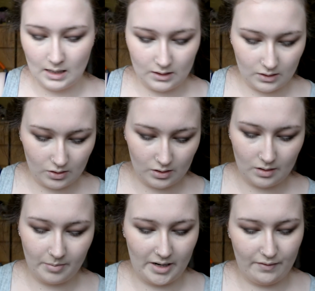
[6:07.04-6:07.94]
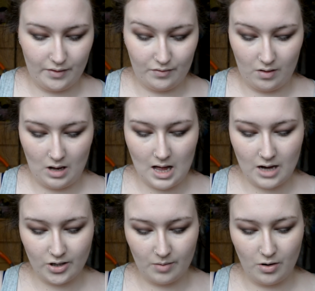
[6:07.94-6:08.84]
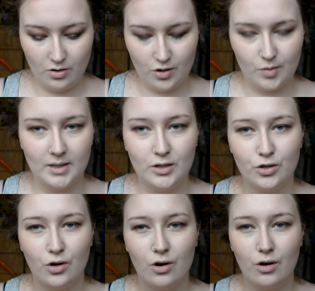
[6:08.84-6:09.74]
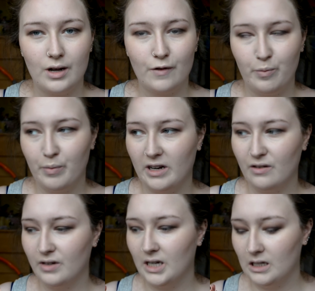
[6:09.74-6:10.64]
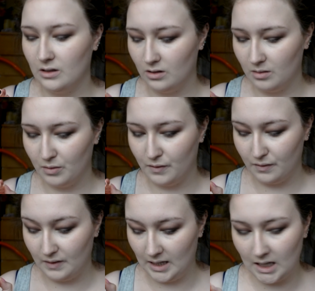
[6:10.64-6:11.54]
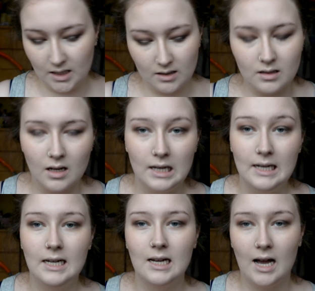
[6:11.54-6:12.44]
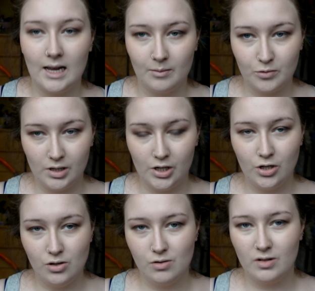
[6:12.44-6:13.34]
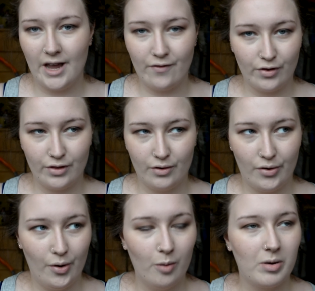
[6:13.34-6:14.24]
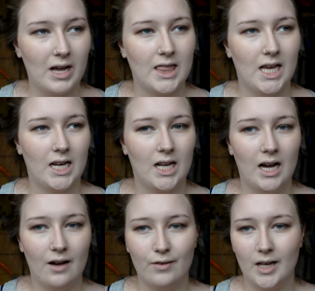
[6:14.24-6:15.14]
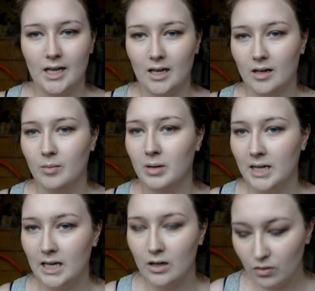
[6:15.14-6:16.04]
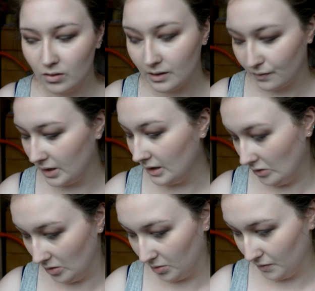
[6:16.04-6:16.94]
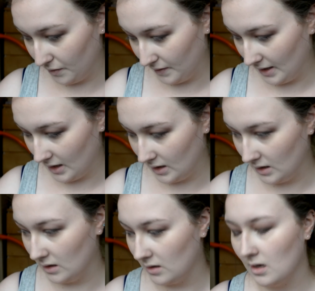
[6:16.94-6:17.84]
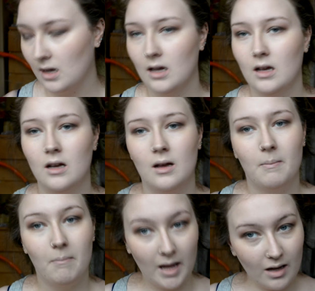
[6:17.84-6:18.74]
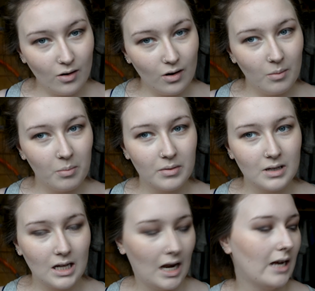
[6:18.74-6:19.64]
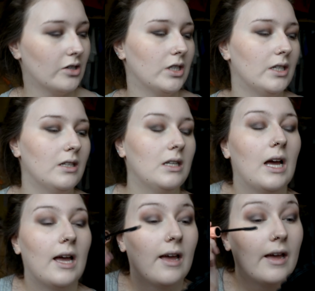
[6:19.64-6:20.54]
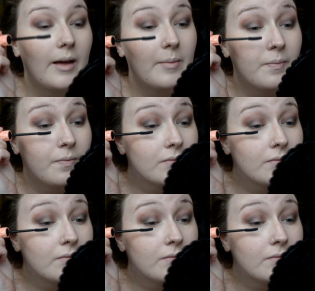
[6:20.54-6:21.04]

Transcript: This is just the Benefit Roller Lash. I'm not 100% sure if Benefit is suitable for vegans. I am trying to use everything up and then have like a completely cruelty free suitable for vegans makeup collection um,